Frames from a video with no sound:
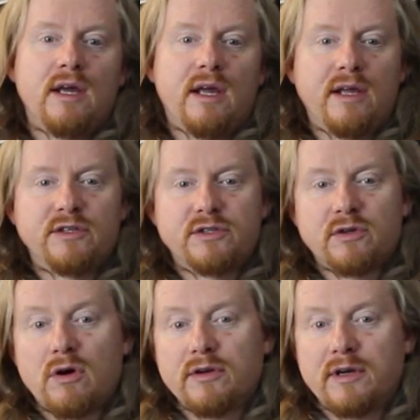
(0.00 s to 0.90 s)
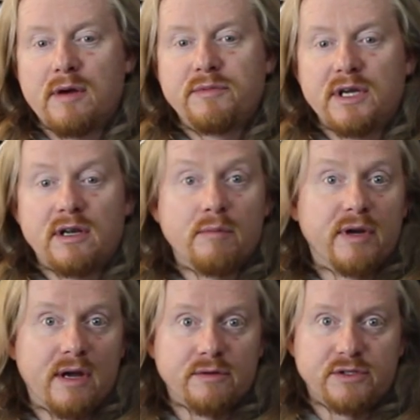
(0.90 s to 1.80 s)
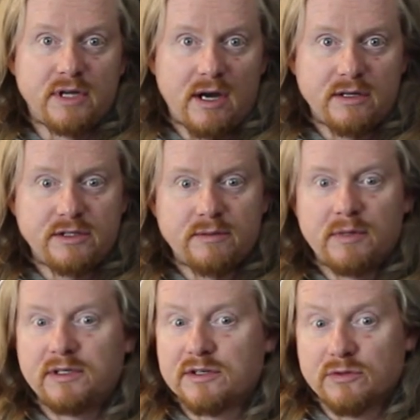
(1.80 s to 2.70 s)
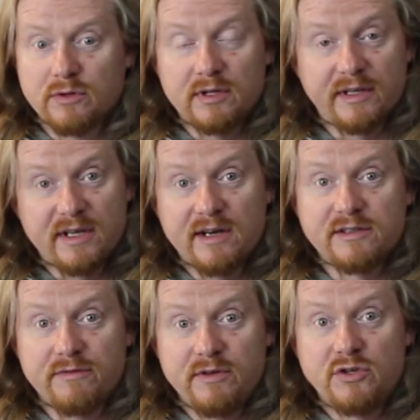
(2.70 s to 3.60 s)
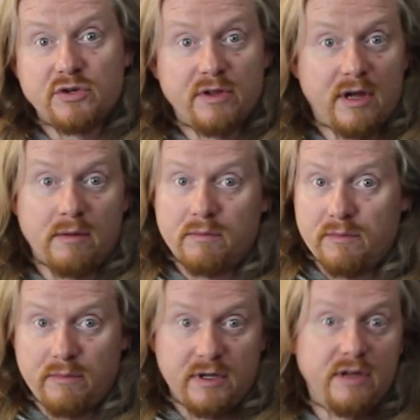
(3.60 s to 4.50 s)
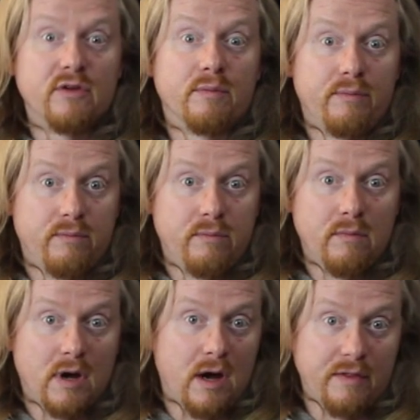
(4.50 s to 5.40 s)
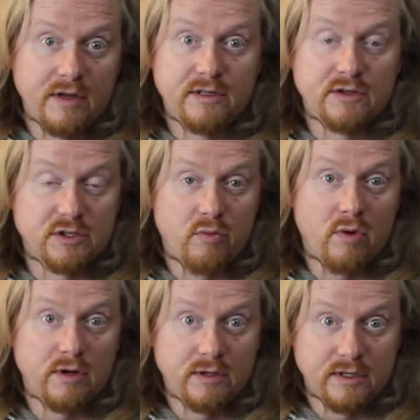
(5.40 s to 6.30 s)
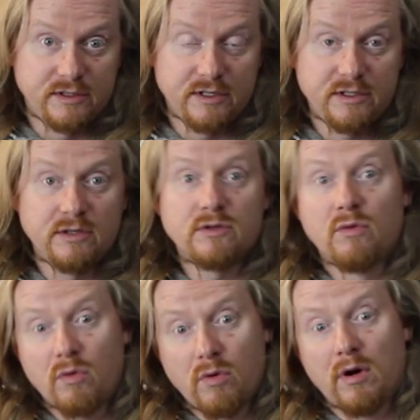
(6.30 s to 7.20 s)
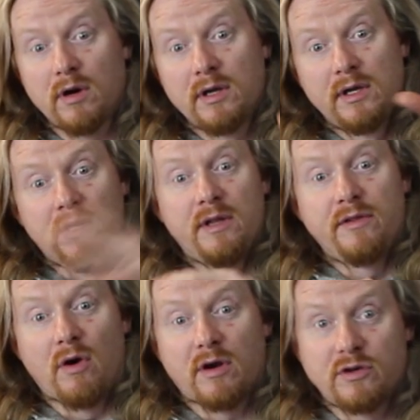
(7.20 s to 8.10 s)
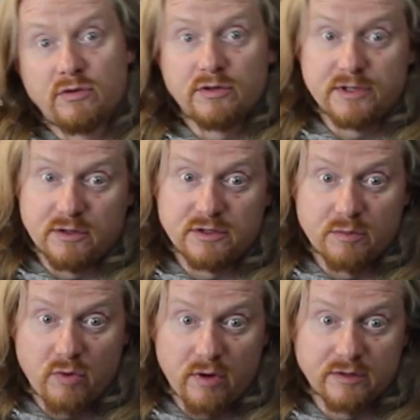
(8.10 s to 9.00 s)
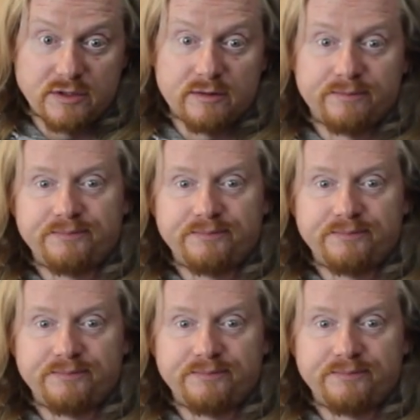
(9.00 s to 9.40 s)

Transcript: installed an update unbeknownst to us. It doesn't look like that is a feature that either the Intel Support Assistant or the ARC Control Center supports.